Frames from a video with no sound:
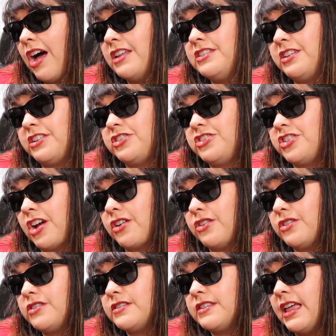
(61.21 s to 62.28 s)
untouched
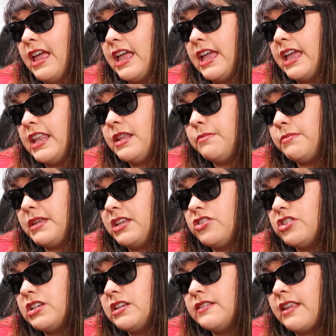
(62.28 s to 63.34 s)
jungles, hidden
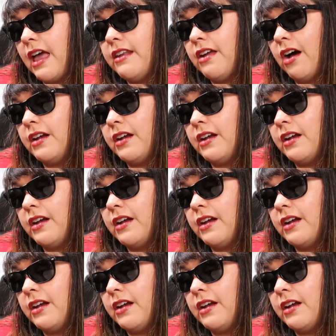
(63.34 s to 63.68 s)
beaches, and